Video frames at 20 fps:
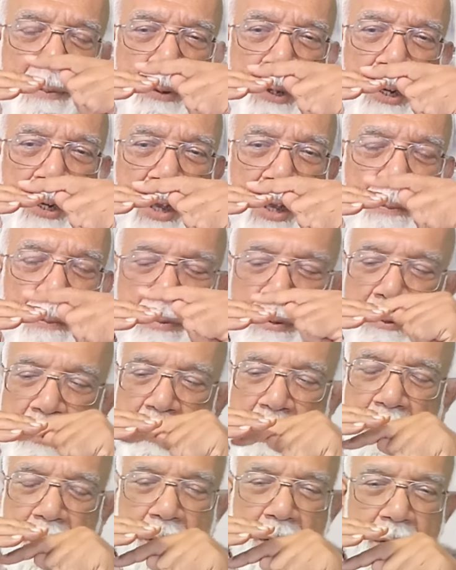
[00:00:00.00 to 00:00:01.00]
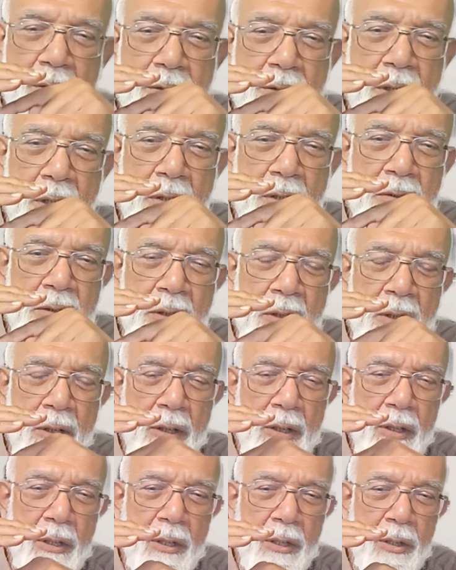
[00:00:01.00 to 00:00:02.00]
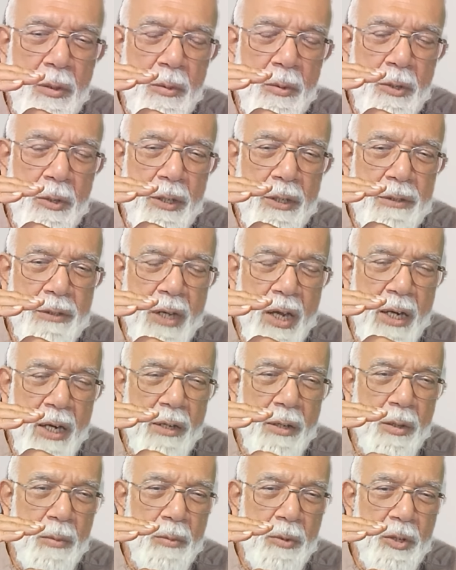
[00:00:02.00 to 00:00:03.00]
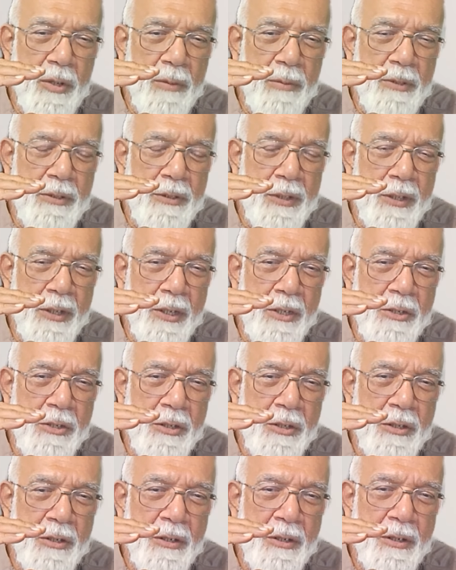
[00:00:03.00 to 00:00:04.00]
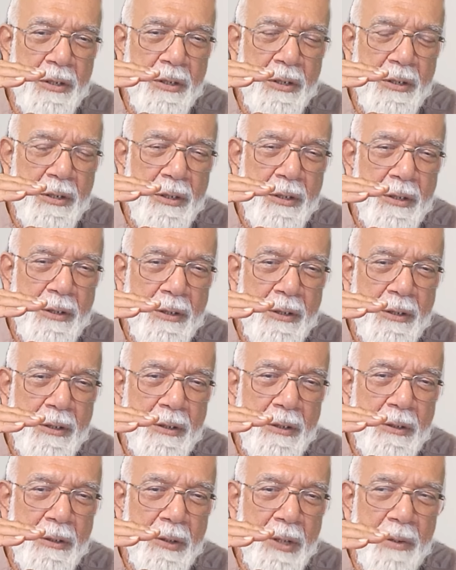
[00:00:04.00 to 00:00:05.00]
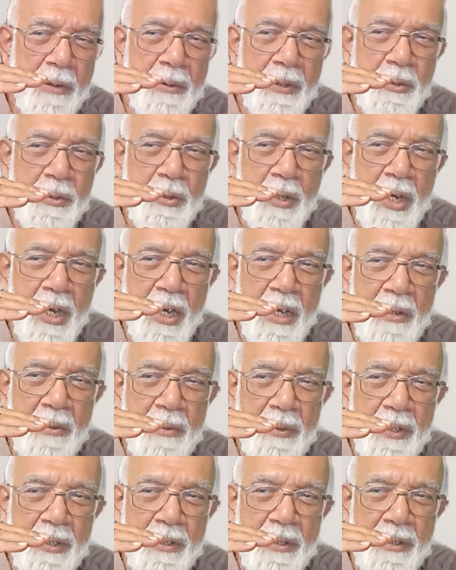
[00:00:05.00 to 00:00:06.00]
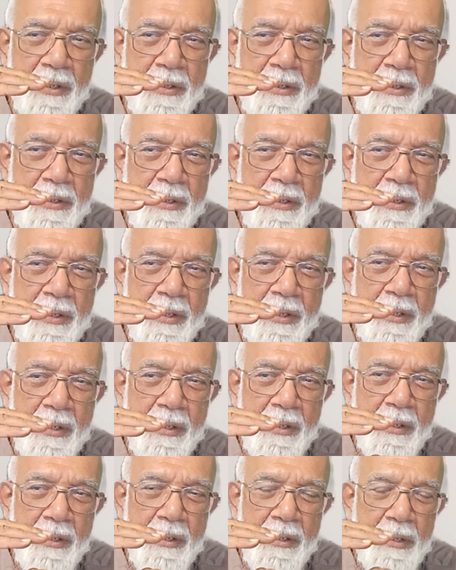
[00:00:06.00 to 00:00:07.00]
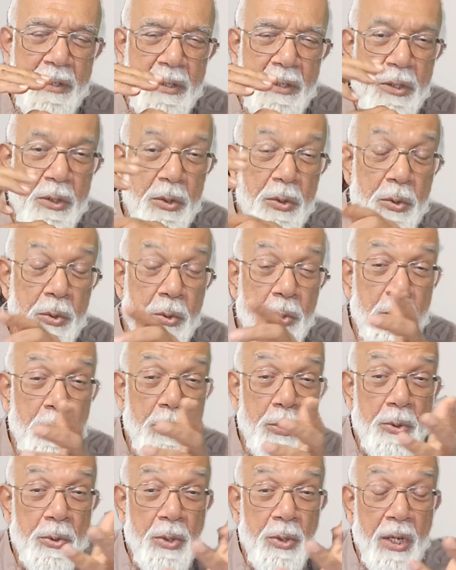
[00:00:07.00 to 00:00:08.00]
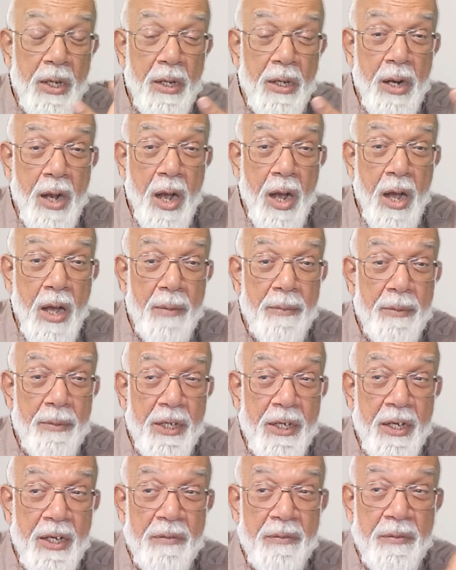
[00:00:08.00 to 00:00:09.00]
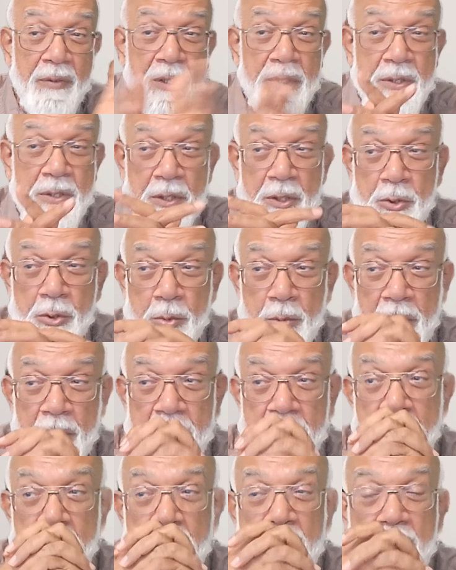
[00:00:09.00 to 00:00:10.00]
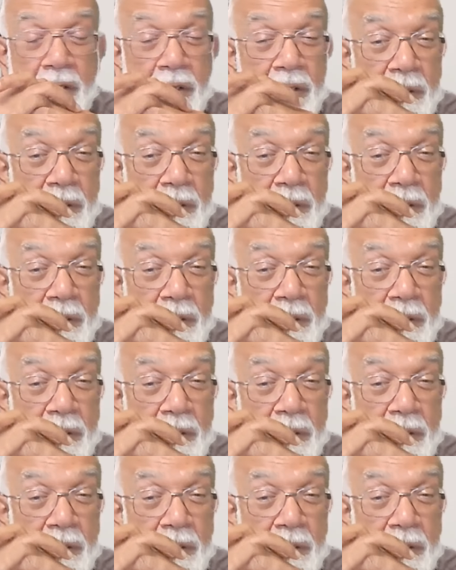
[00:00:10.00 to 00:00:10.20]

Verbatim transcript: pick up tendencies, no more desire, no more imagination. You live into higher awareness. You, you are calm in every situation.